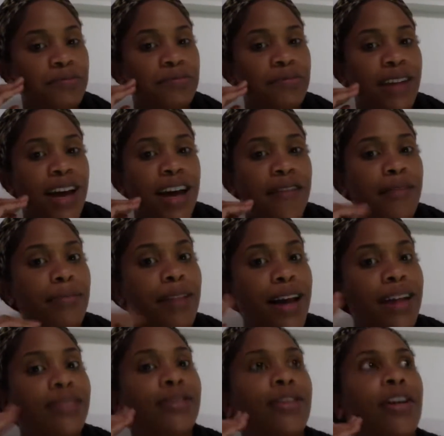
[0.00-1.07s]
Not having
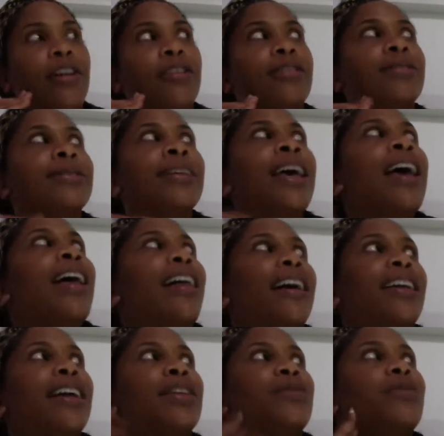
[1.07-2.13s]
blinds or curtains. Like,
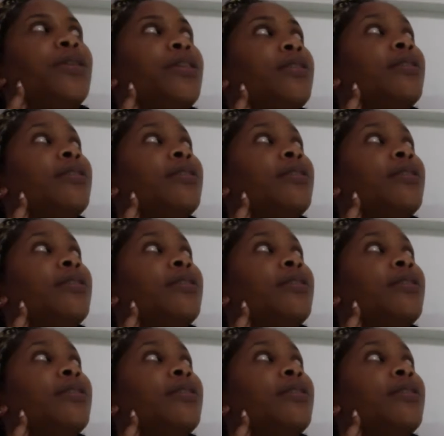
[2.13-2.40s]
that's weird.